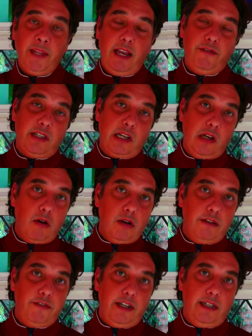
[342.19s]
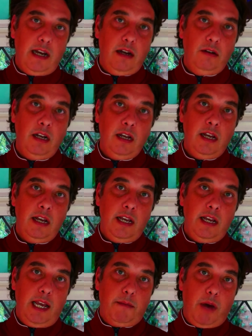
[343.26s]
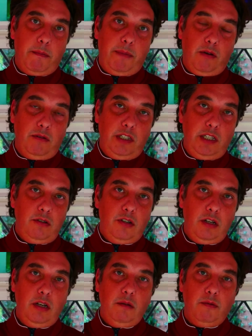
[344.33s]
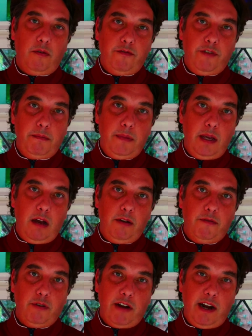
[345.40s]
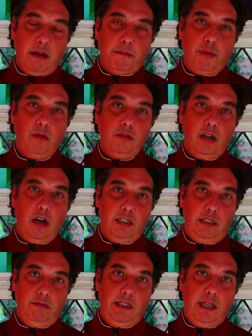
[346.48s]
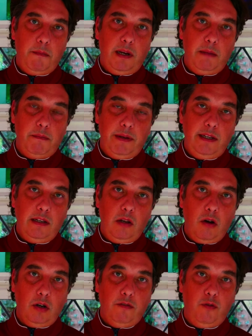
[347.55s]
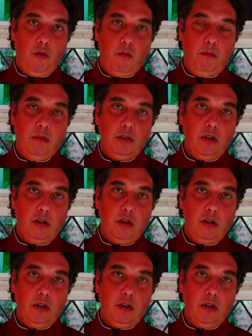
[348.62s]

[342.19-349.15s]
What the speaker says: If it's a longer video, it might be on YouTube, on Vimeo. If we're creating a podcast, it would typically be longer form